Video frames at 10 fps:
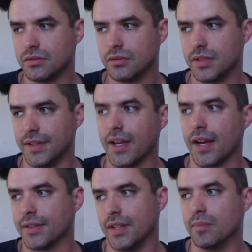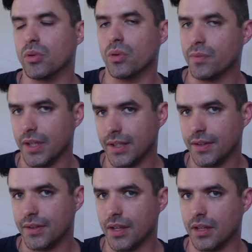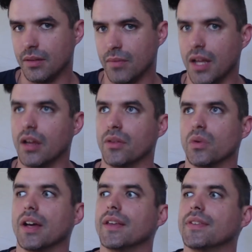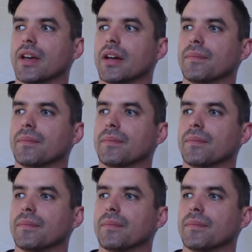the tax import fees that might otherwise